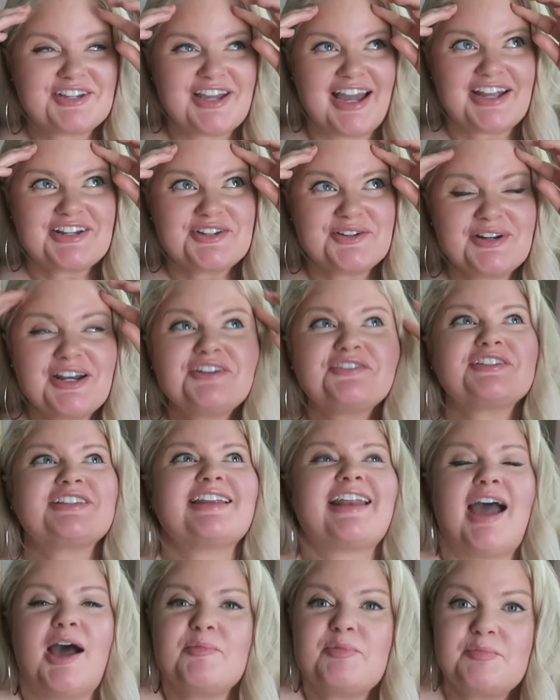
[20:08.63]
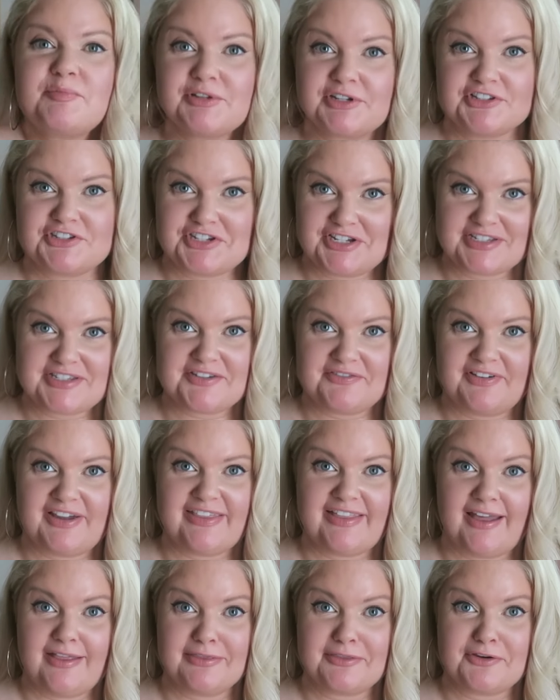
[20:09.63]
I don't understand how people can justify
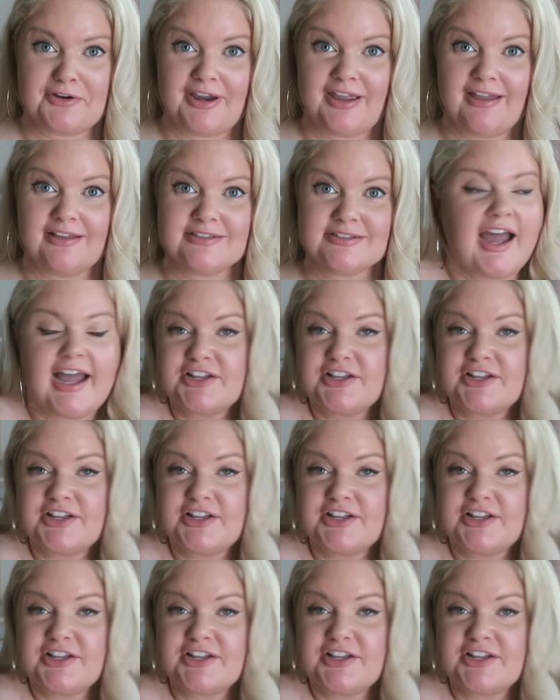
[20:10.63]
that in their head.